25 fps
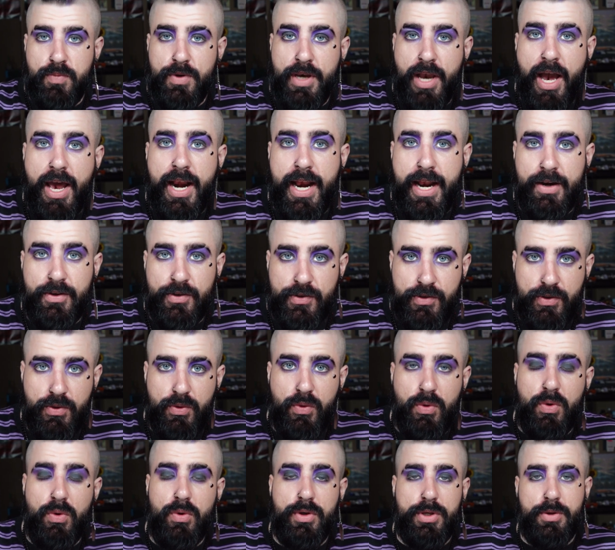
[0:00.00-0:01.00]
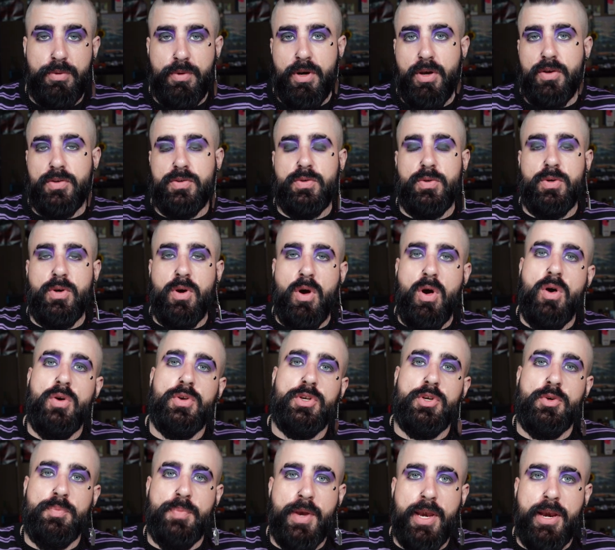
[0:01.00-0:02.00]
got out of school. You would also call
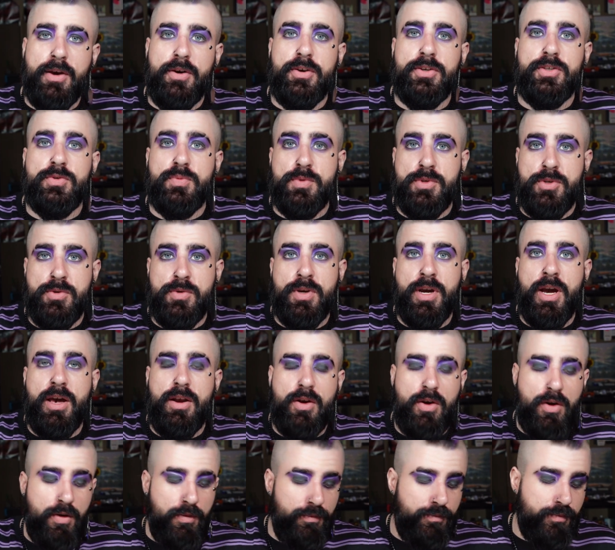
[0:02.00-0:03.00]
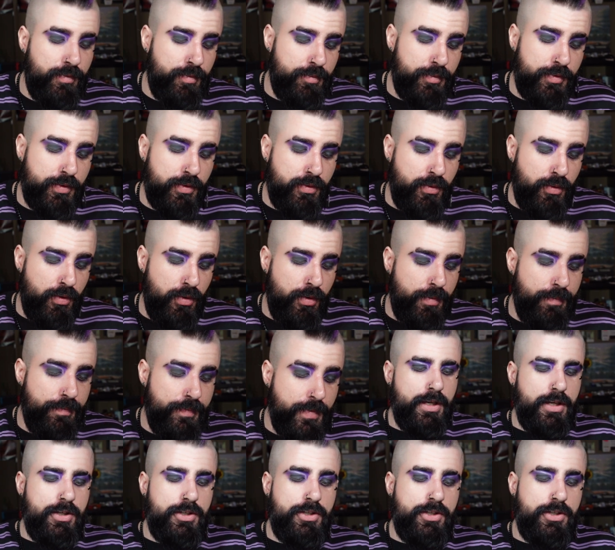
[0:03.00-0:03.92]
your parents when you got home from school.